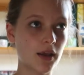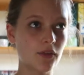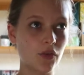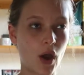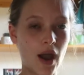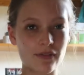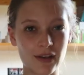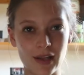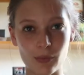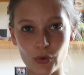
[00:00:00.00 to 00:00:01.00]
So I
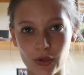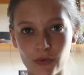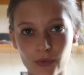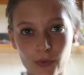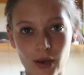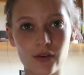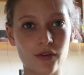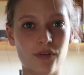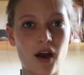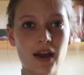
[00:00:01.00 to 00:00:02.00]
find that more useful way to
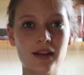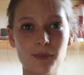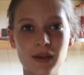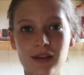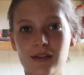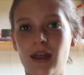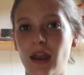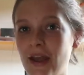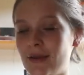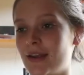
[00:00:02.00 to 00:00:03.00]
revise, because then
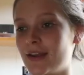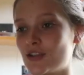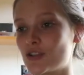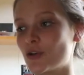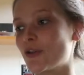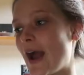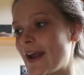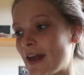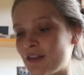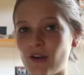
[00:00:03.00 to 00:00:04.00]
I ensure that I
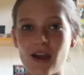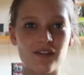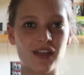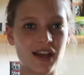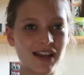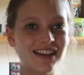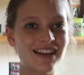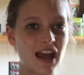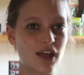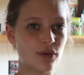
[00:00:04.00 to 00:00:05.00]
get through everything I need to
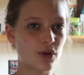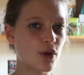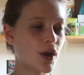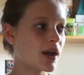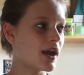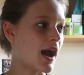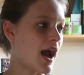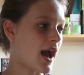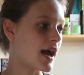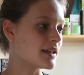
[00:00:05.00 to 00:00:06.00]
get through
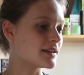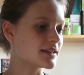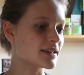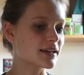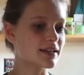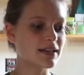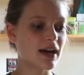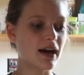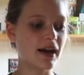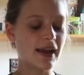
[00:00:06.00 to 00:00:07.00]
and that
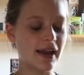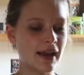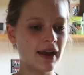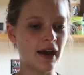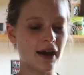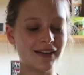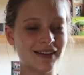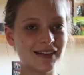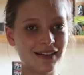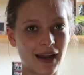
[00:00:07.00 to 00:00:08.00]
I
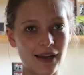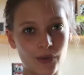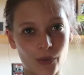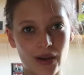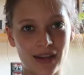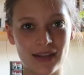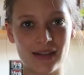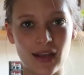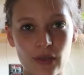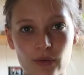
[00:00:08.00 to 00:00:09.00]
understand what I need
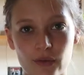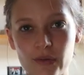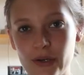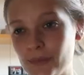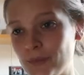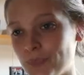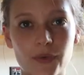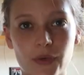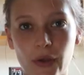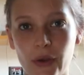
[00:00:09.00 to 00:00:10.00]
to get through as well.
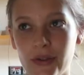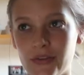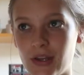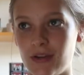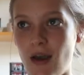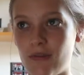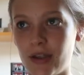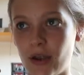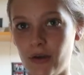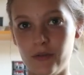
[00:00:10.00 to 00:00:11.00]
So instead of
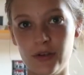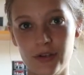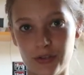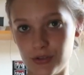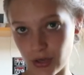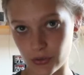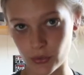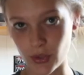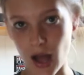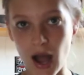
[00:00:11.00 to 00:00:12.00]
having a revision
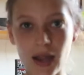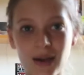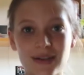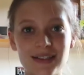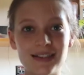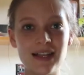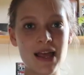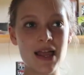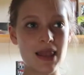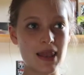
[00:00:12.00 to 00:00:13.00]
schedule, I will
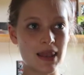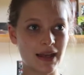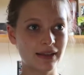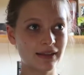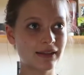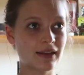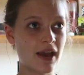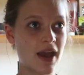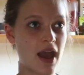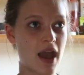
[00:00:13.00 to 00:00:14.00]
list
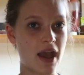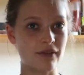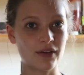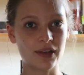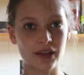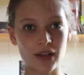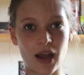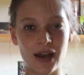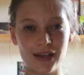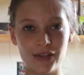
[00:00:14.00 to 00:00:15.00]
everything that
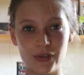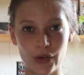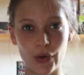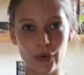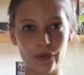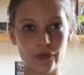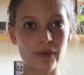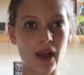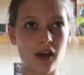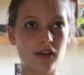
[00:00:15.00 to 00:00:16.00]
I need to know for
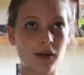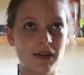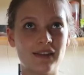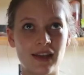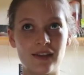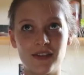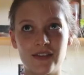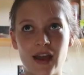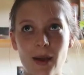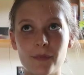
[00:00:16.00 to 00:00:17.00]
my upcoming set of
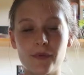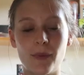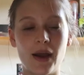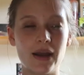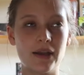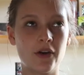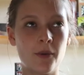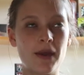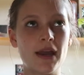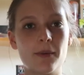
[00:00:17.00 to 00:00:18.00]
exams by
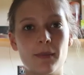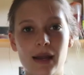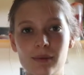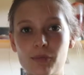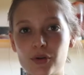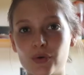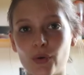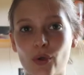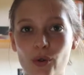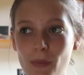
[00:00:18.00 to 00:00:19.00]
topic, by
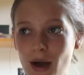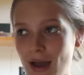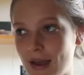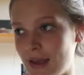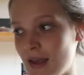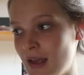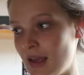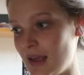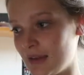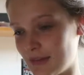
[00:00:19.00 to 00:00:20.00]
module, by
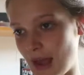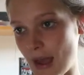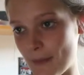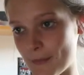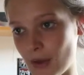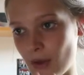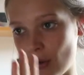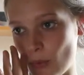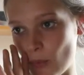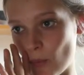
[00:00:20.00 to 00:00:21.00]
exam,
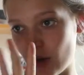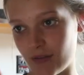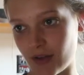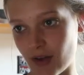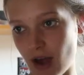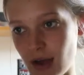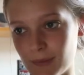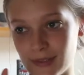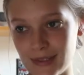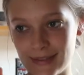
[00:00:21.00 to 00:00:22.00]
whatever. I
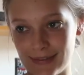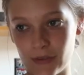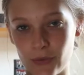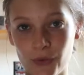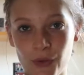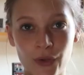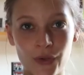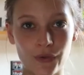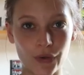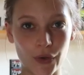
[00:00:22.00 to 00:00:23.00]
will list it all.
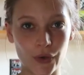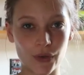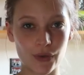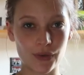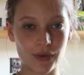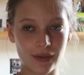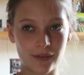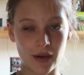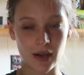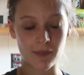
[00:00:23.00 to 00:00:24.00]
So this
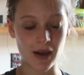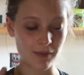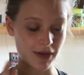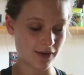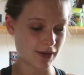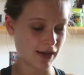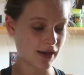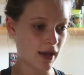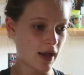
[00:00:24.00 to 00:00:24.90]
time I'm at uni.